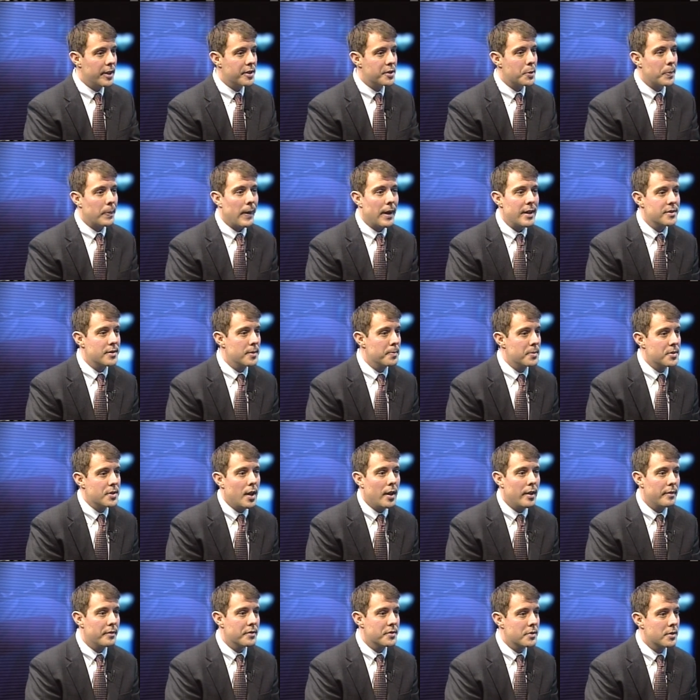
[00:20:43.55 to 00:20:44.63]
surprise
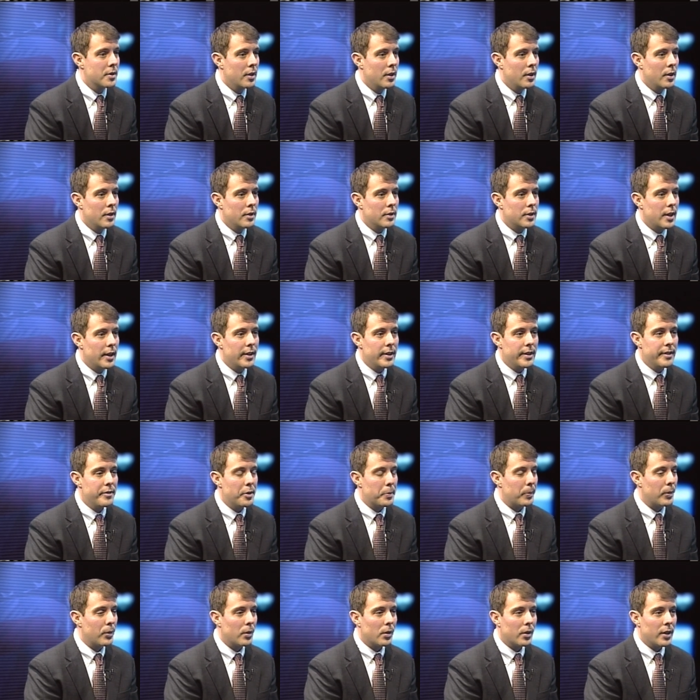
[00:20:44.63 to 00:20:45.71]
themselves. They leave the
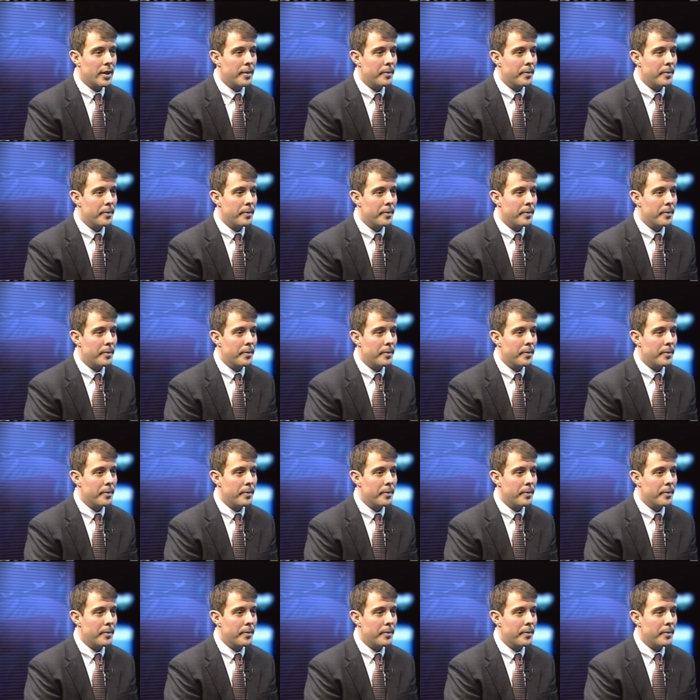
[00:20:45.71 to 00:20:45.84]
program